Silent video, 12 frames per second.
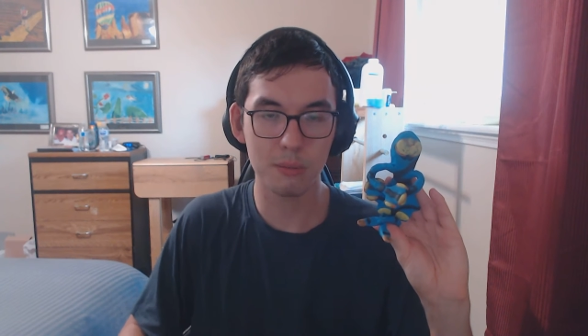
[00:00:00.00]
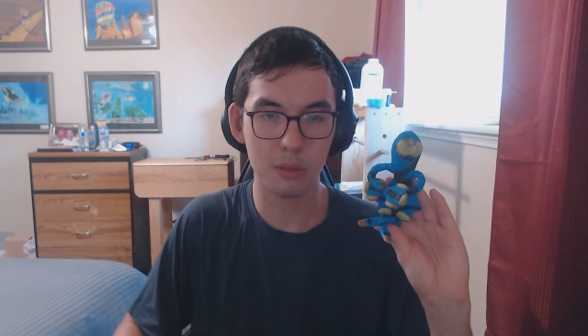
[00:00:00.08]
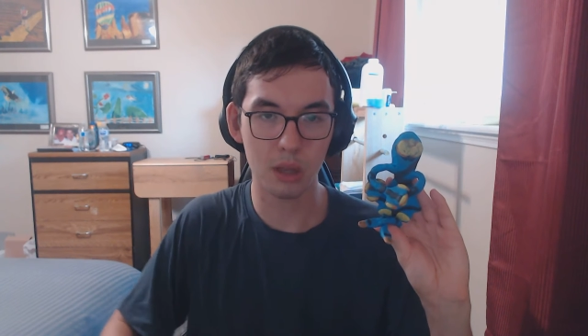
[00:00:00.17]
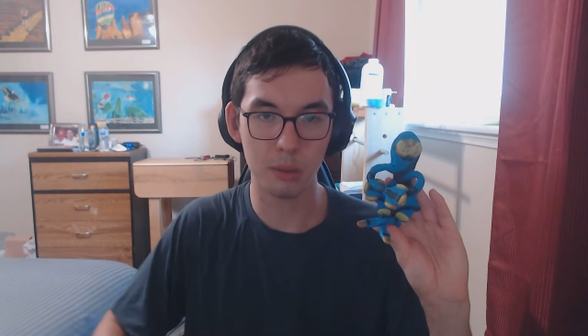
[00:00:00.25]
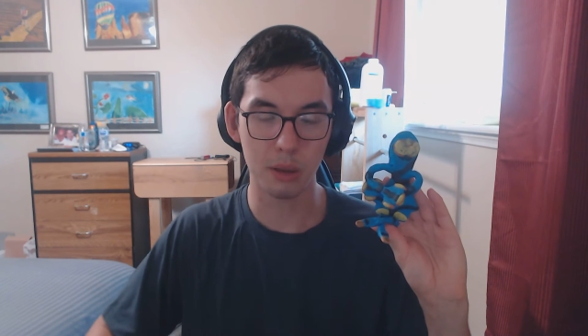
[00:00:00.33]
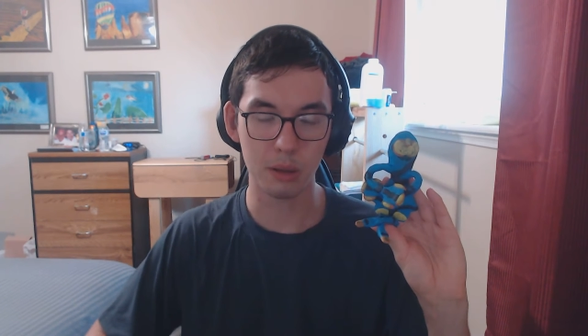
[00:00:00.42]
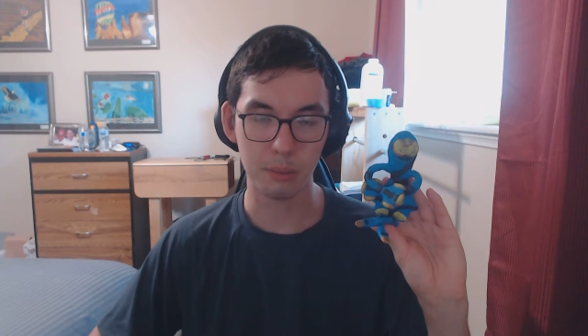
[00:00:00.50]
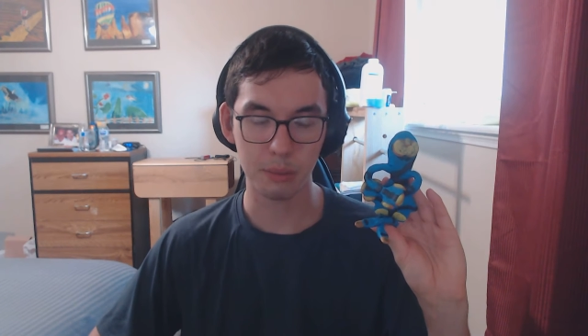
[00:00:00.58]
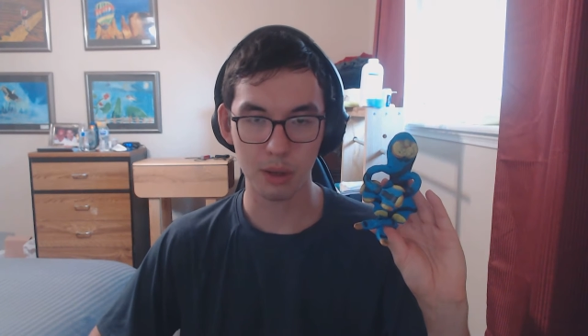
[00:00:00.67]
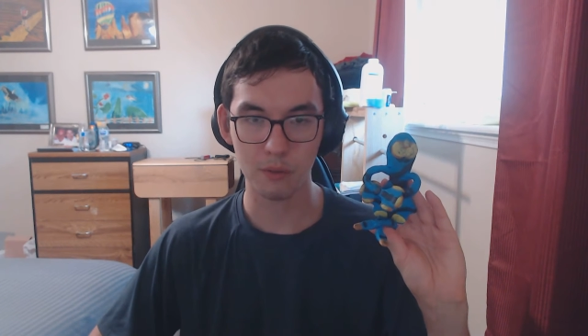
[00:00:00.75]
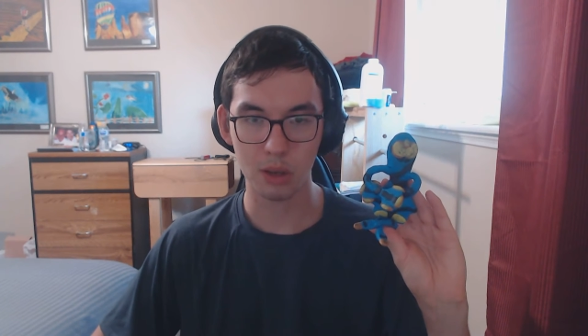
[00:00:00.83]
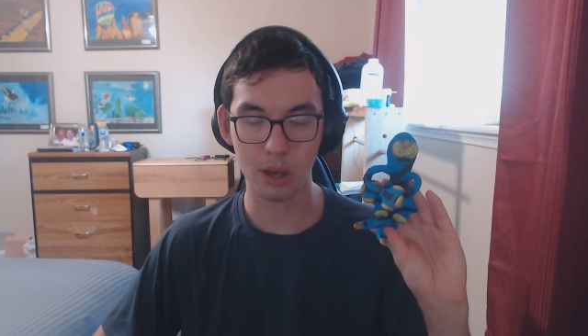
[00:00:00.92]
and
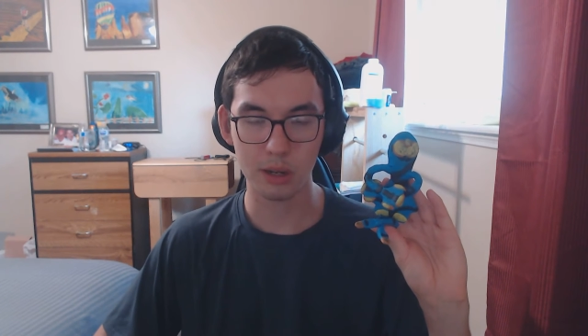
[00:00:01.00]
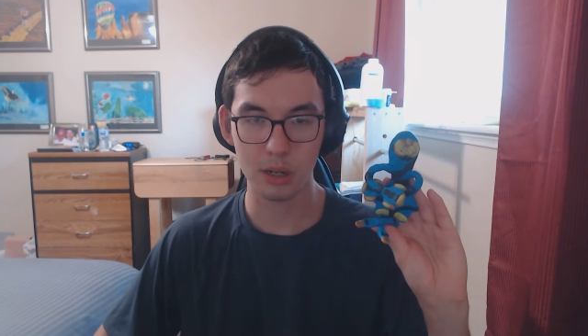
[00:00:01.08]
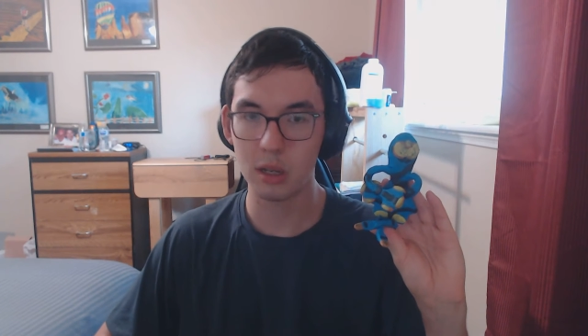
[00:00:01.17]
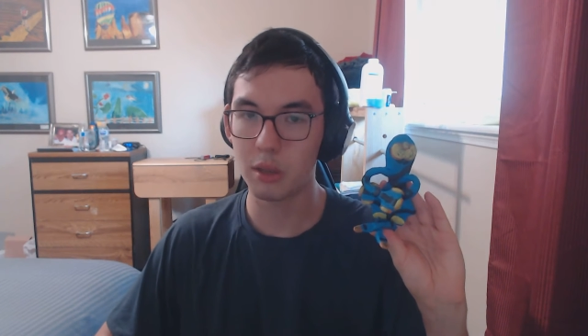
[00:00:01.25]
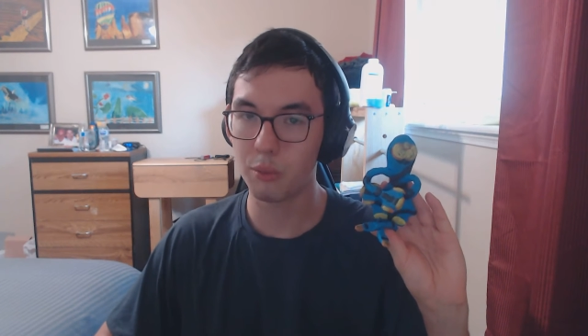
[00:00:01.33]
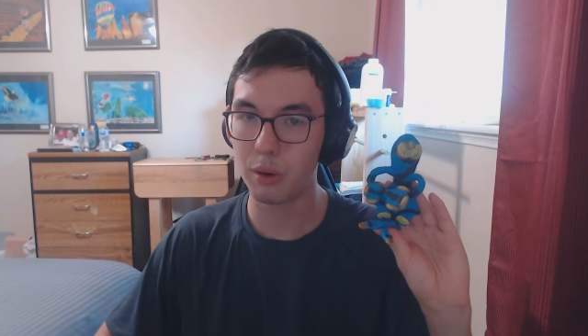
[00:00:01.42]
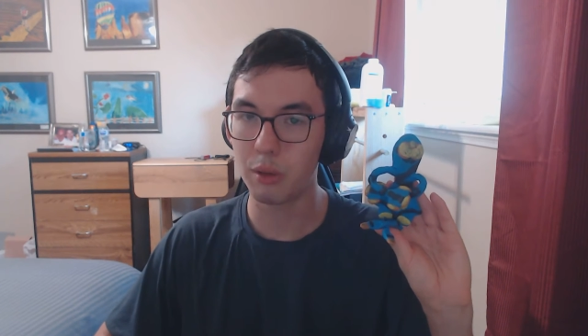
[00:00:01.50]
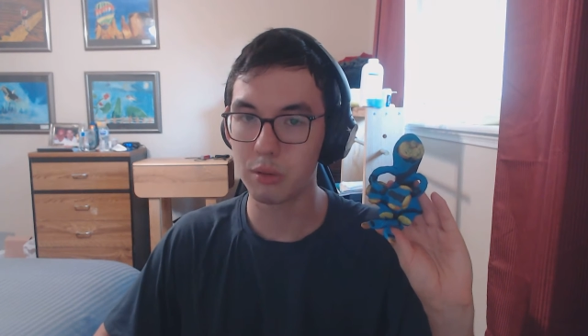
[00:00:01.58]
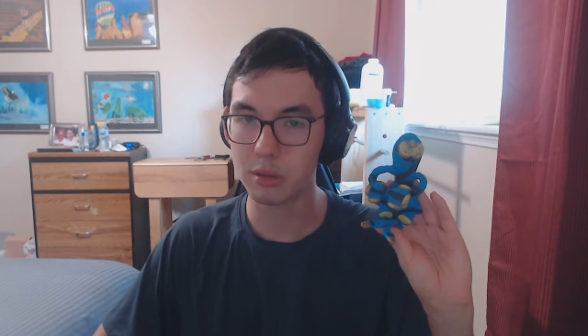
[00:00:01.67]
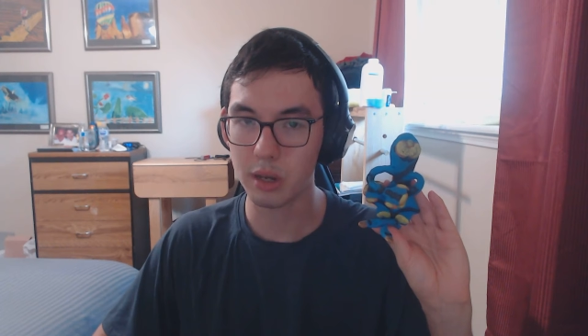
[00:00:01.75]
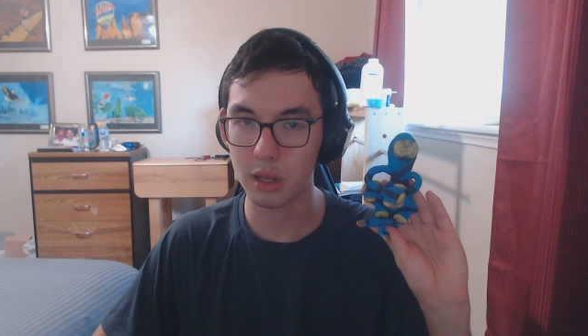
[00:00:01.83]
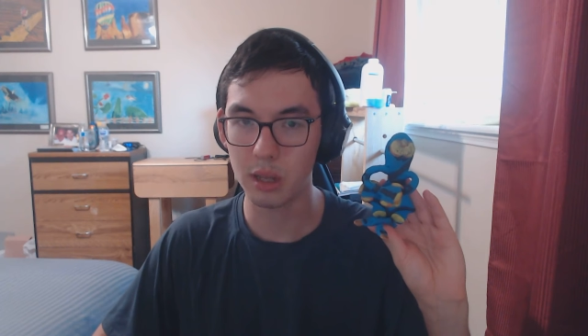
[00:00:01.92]
give you an idea of what it was
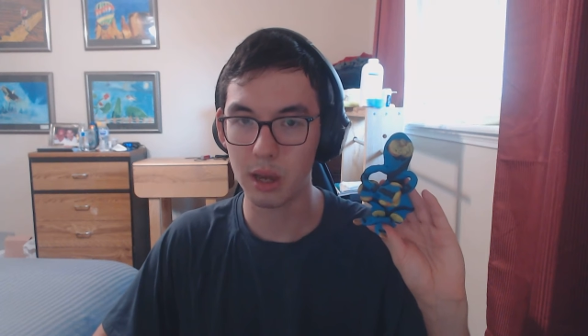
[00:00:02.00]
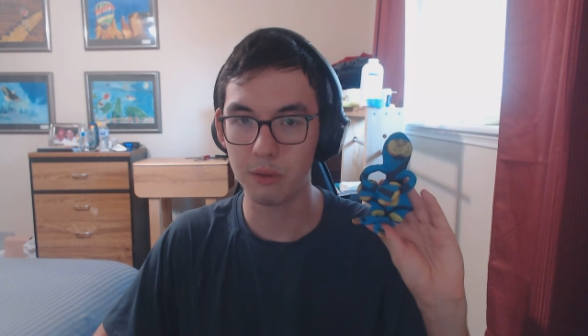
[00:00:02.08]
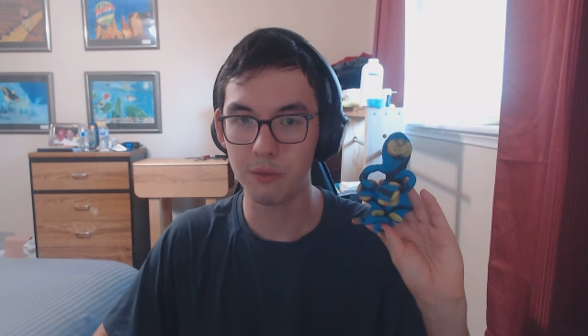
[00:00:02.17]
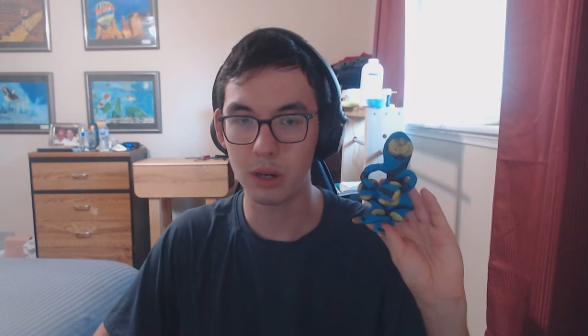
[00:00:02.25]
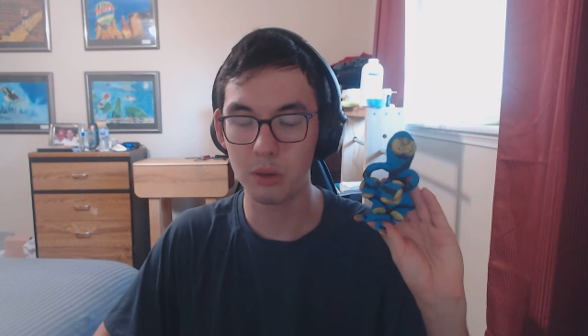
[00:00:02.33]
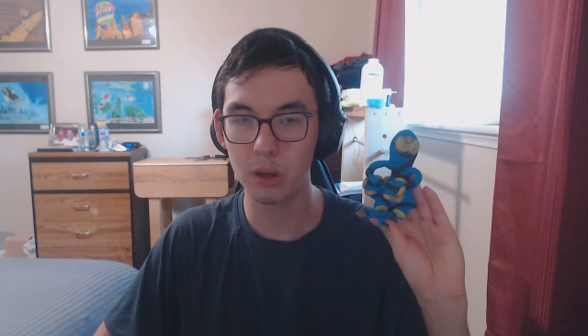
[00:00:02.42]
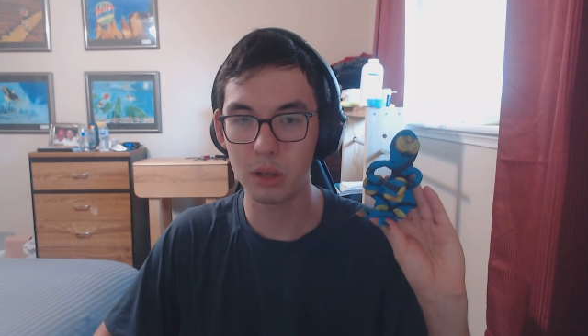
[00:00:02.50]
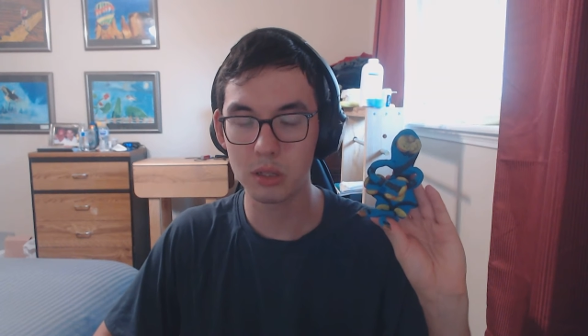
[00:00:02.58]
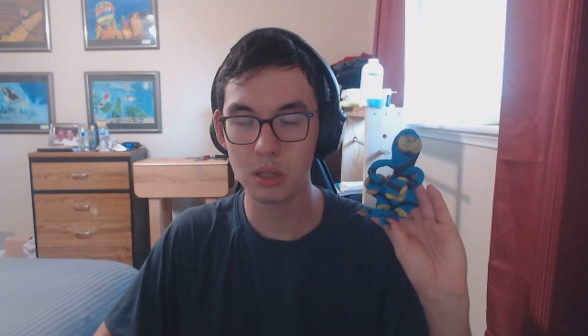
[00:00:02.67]
like and how fun it was.